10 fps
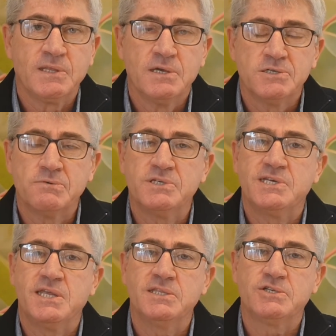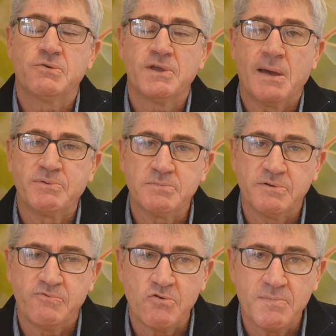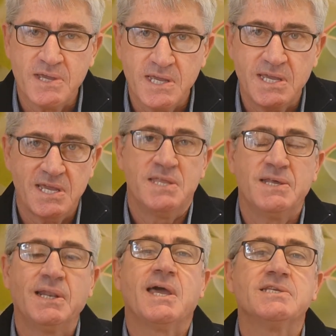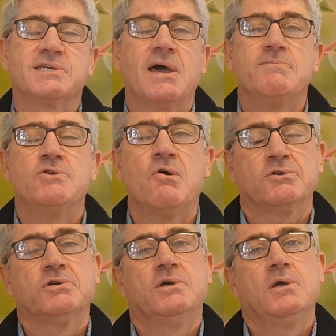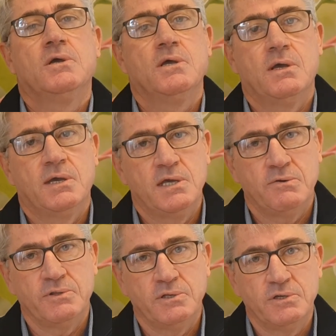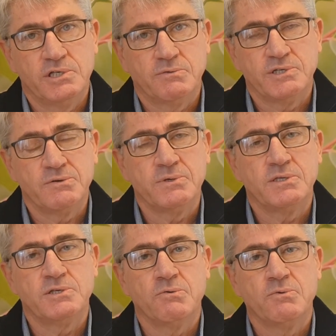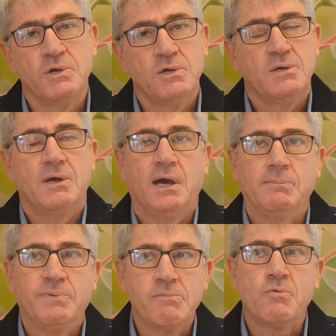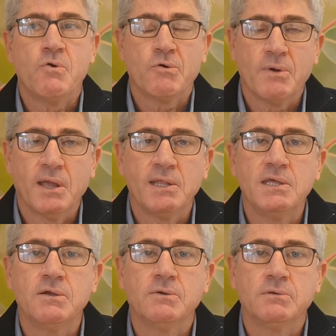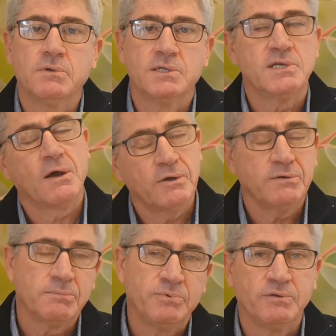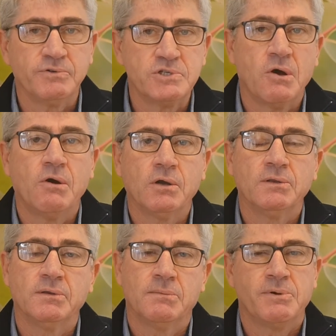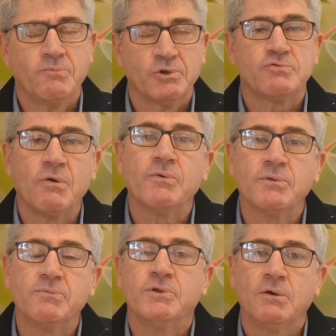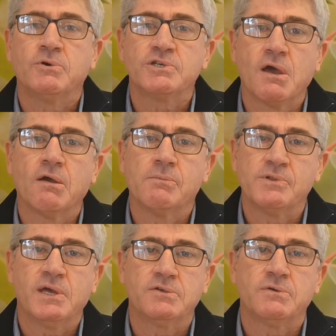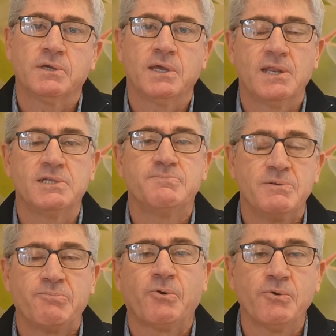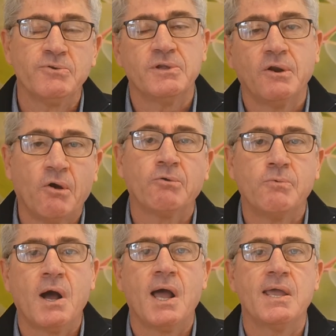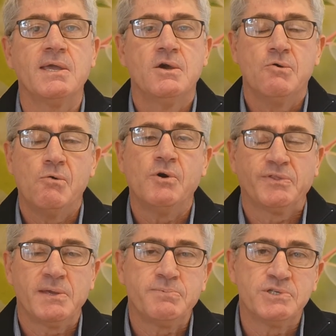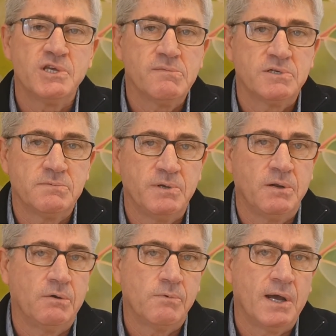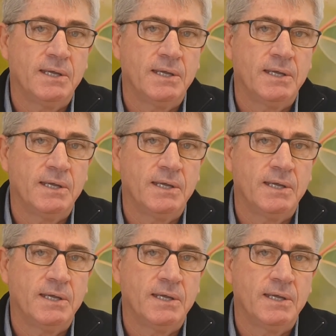So we're setting the tree up to perform in the landscape, not here in the nursery. So people walk around here and say, oh, you've got beautiful stock, but what's wrong with, what's going on with that tree? And it's been pruned in an odd way, or what they perceive as to be an odd way.